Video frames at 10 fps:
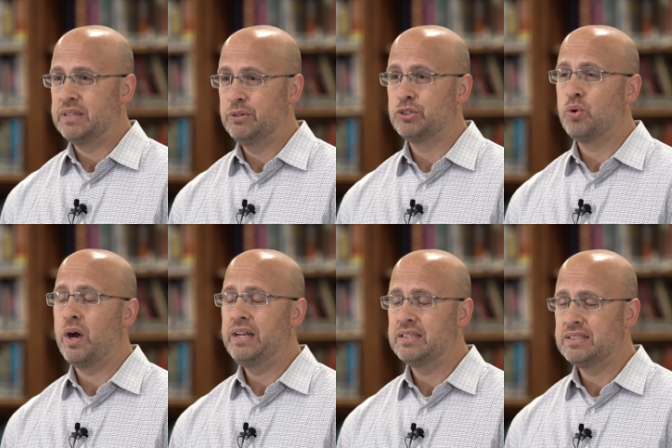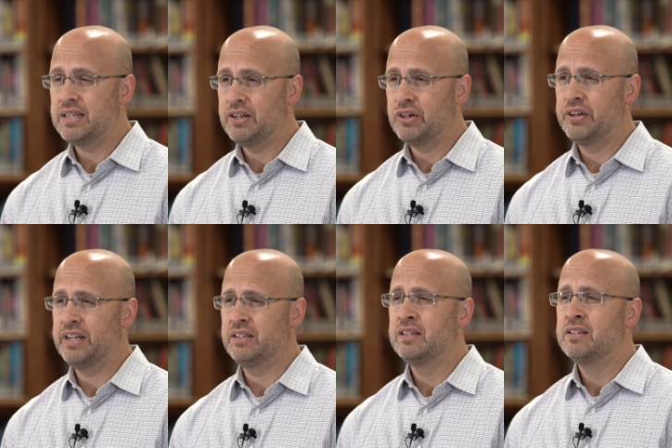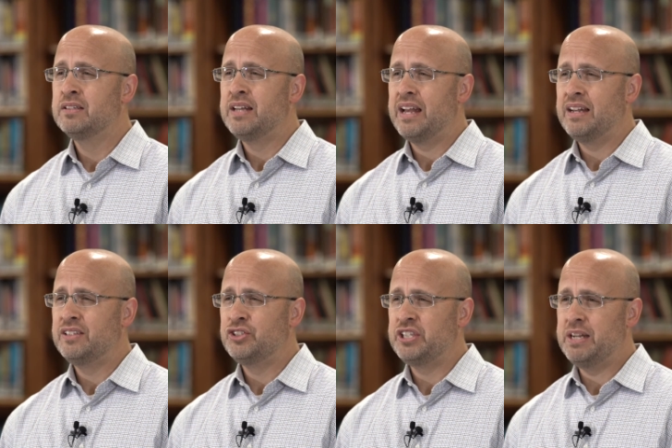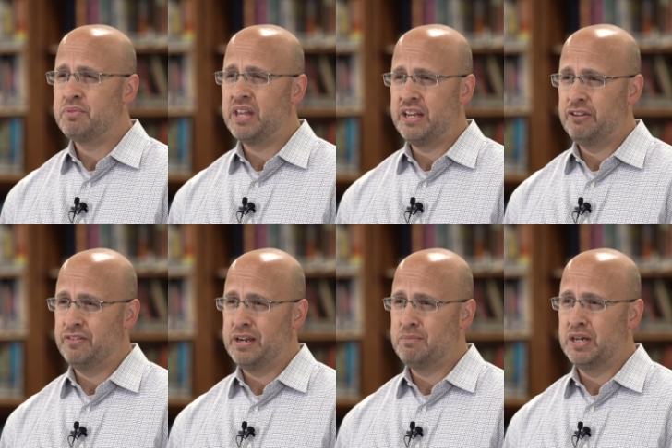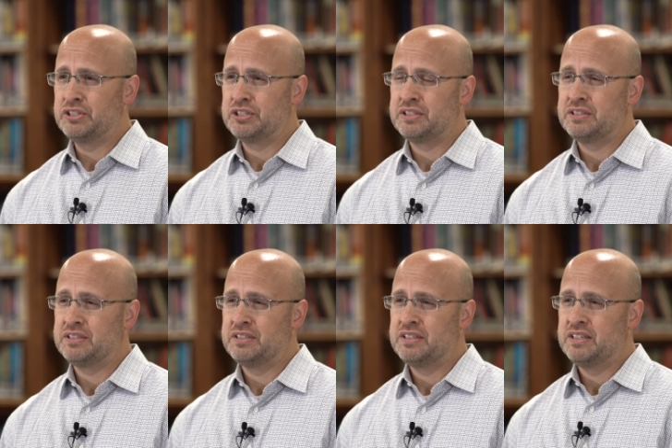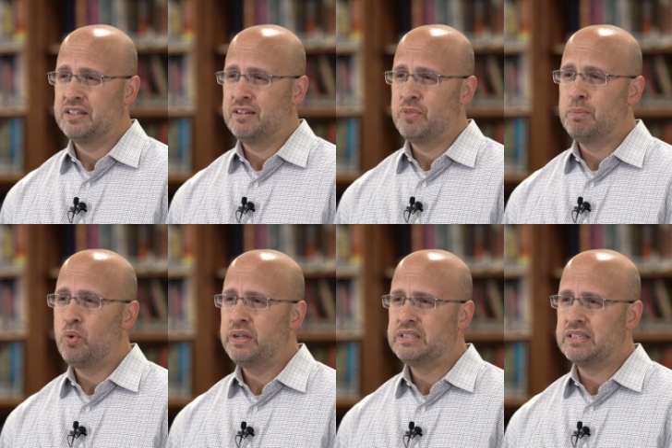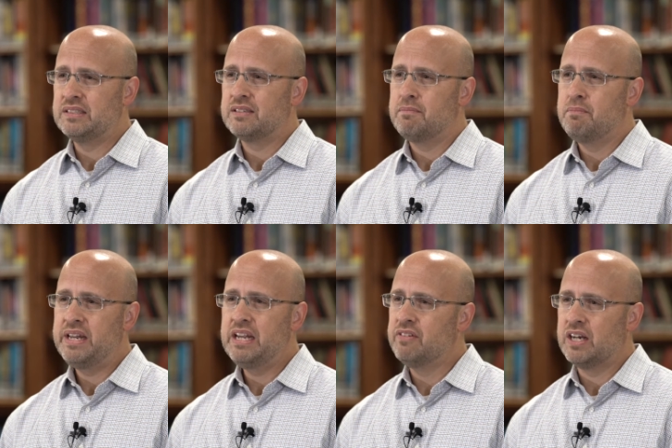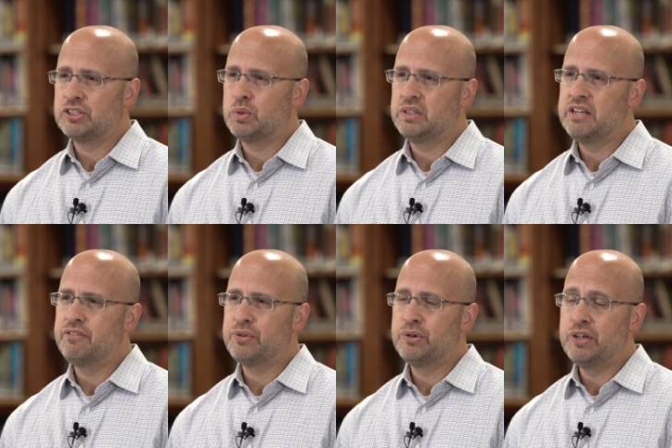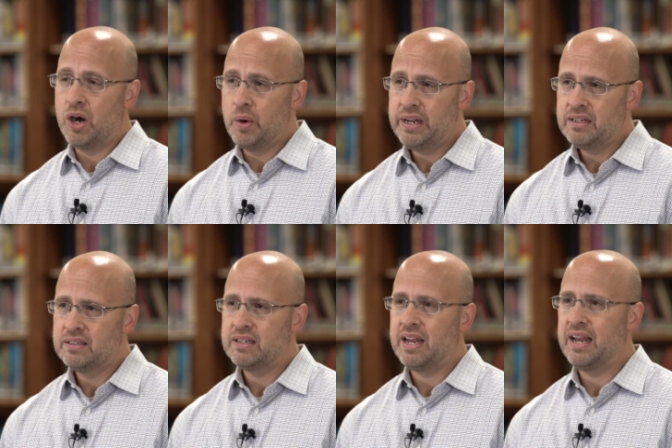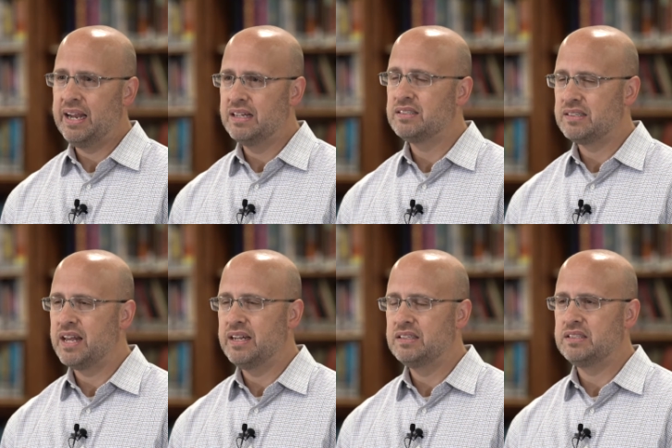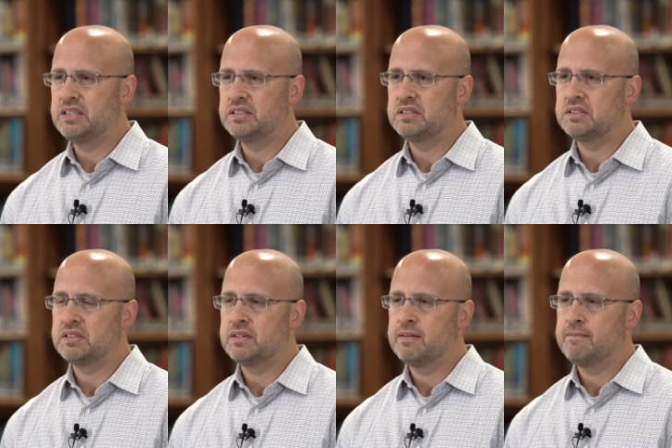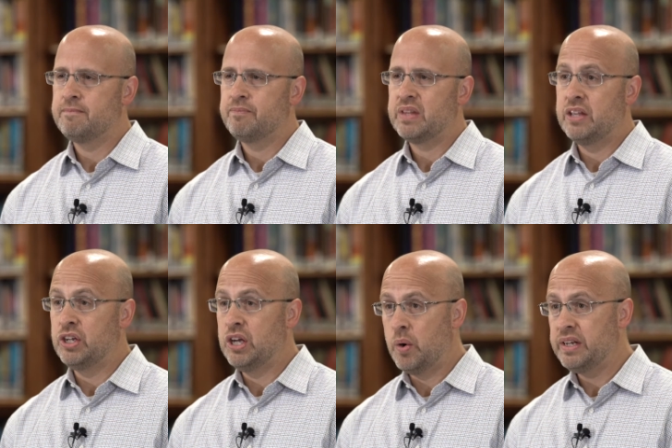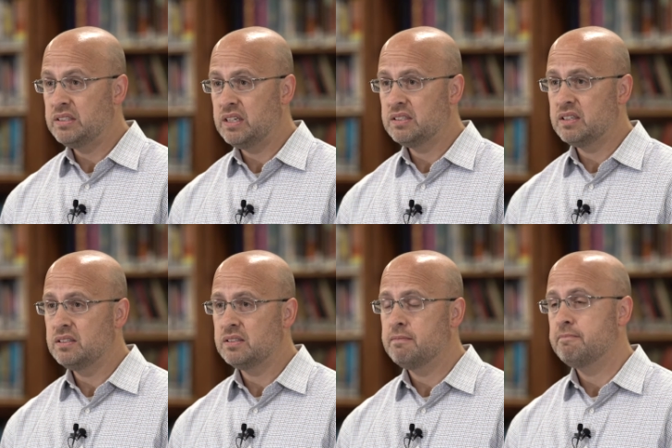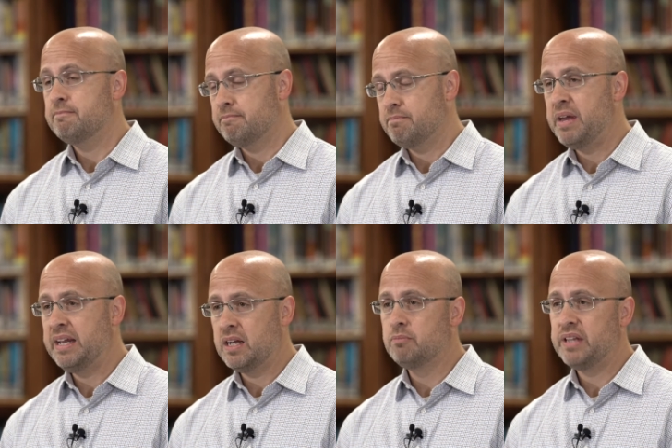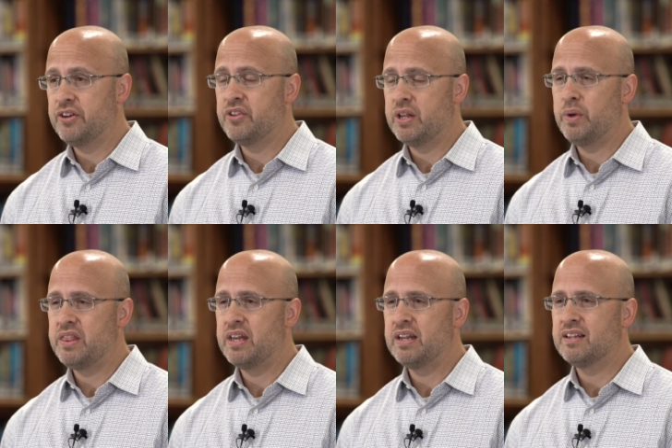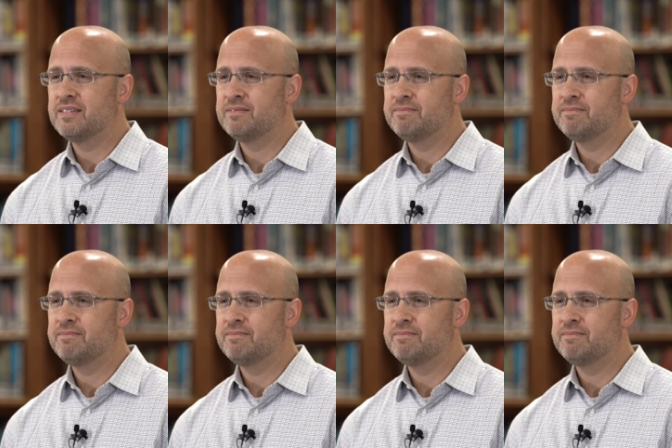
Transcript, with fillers: He was quite content herding sheep, thank you very much. The point is, many of us will live through going and staying seasons, and the going seasons may come later than we think.